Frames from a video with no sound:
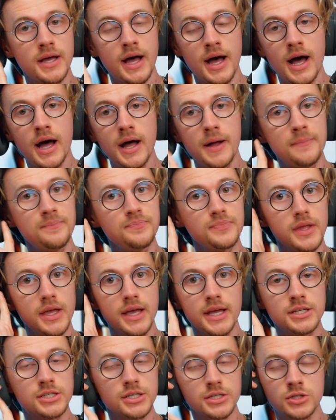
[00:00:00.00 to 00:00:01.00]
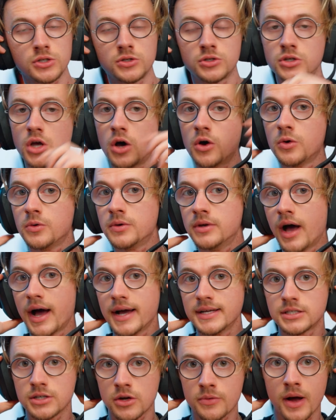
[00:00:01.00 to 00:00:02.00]
are, it's just so
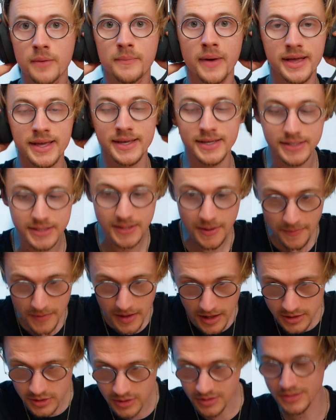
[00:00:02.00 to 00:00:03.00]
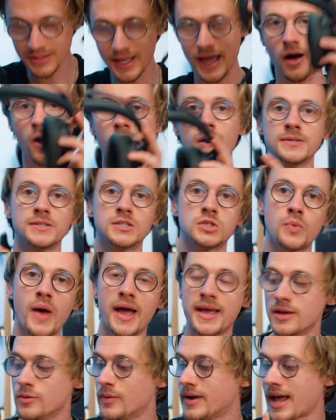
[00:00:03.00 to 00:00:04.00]
nice around my ears. So it doesn't get hot and
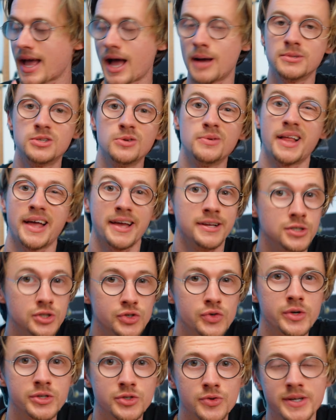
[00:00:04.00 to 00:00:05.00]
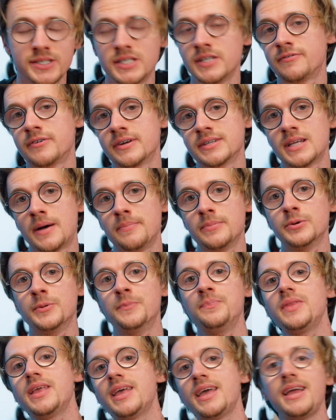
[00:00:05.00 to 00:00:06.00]
sweaty when I am doing like endurance racing, for example,
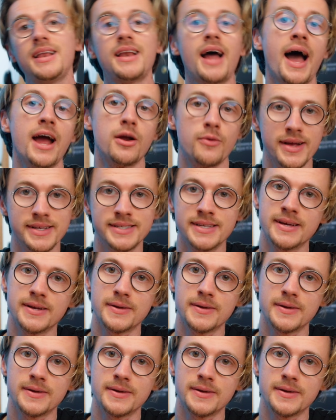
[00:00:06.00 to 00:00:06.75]
in iRacing.